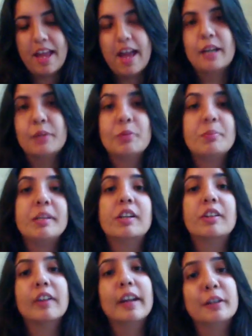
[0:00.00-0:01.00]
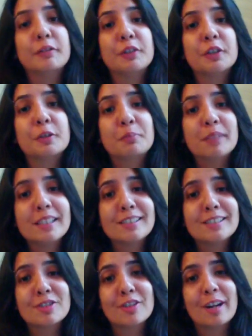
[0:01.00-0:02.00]
And it would be great if you could please
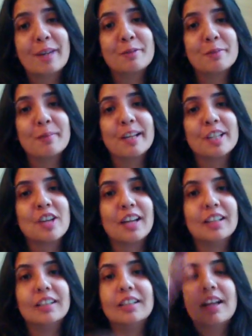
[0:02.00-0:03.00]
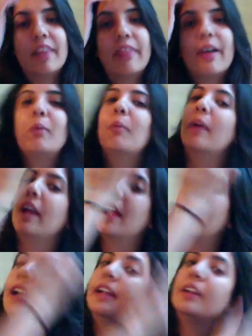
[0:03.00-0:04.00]
subscribe to my channel. That way
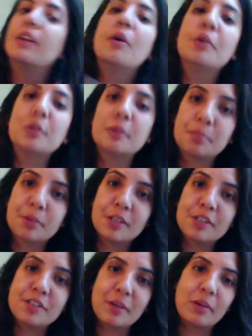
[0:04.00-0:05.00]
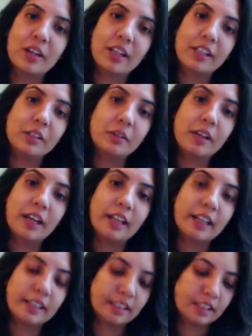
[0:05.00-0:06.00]
I know you appreciate what I do and
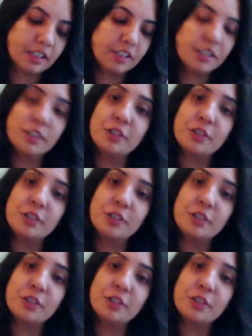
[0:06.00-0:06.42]
I can continue